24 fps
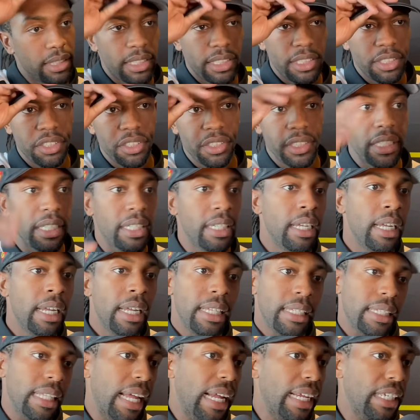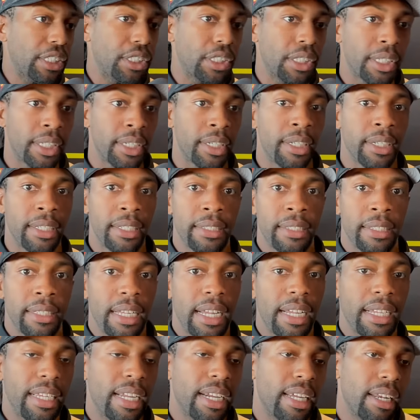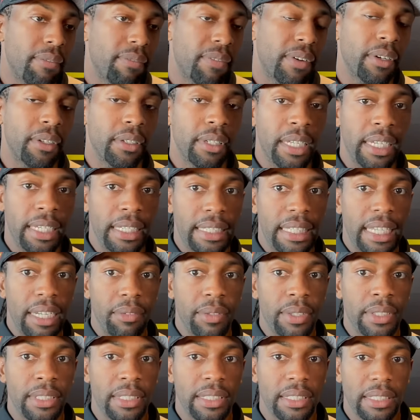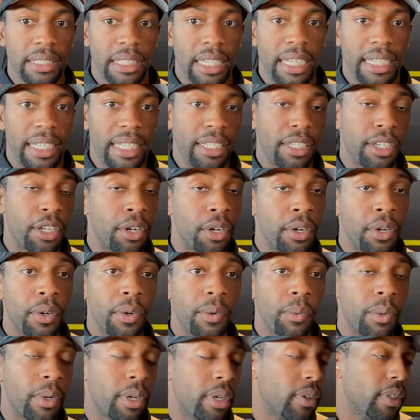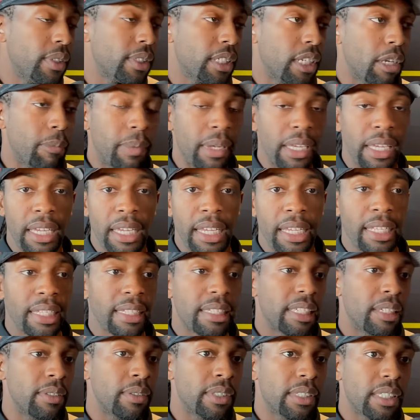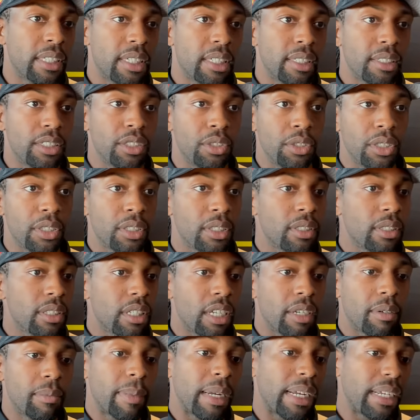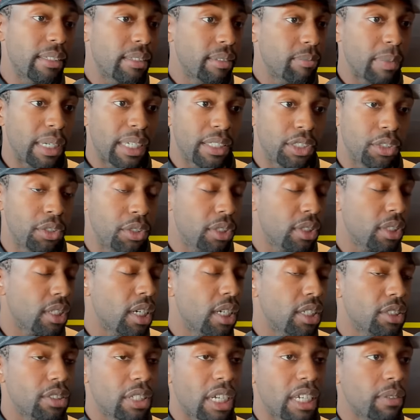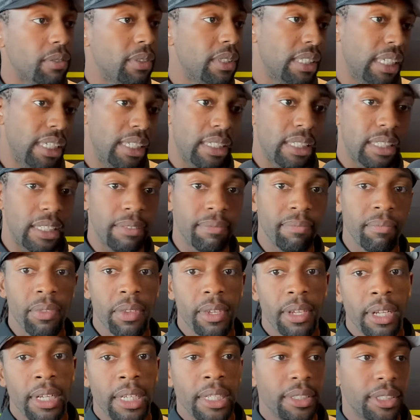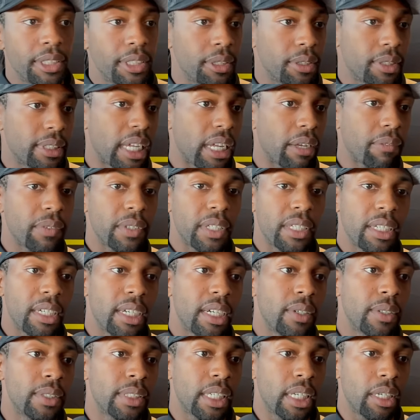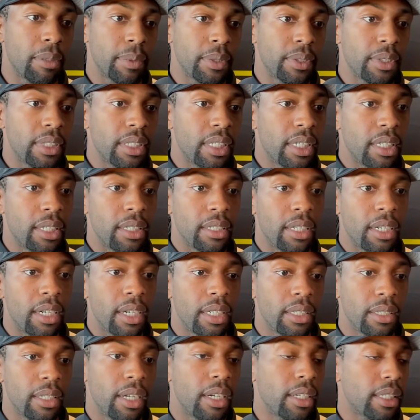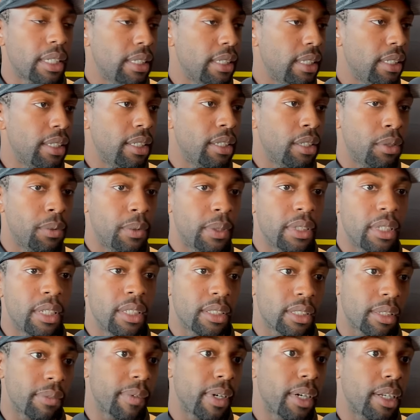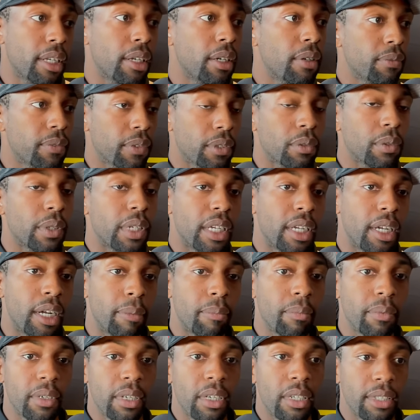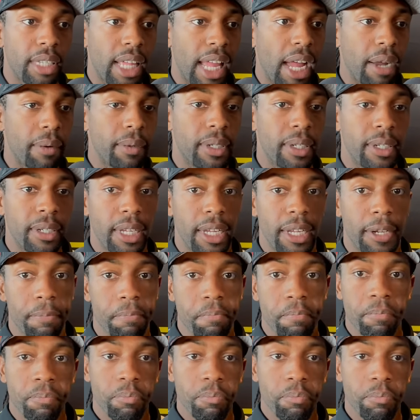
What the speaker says: injury last year, and I kind of felt like that was, I didn't know where I was going to be. It was a 2 year, my 2 year contract was ended. So thankfully I was able to lock in a deal with Husqvarna for re-up on that one. And